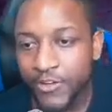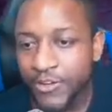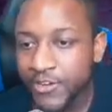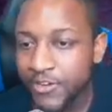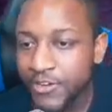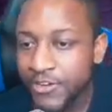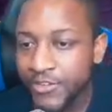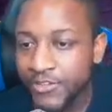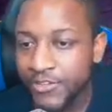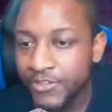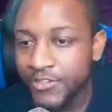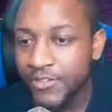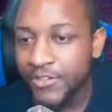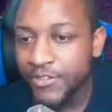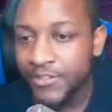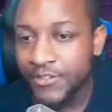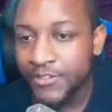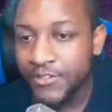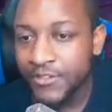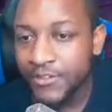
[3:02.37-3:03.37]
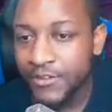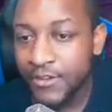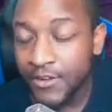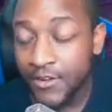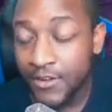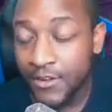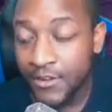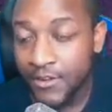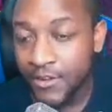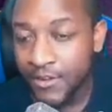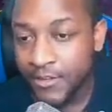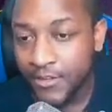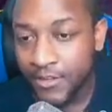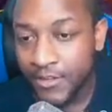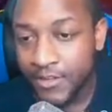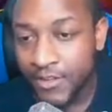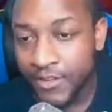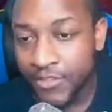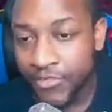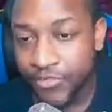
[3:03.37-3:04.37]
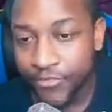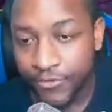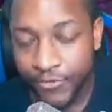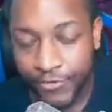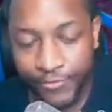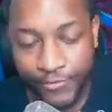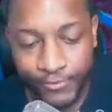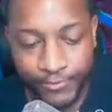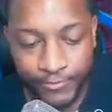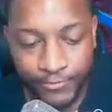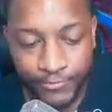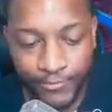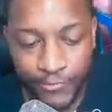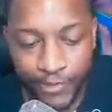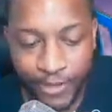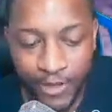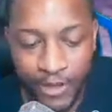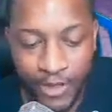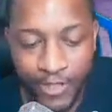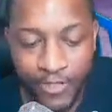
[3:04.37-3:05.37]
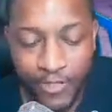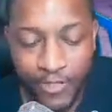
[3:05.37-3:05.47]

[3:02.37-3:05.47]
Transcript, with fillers: here is to get through, and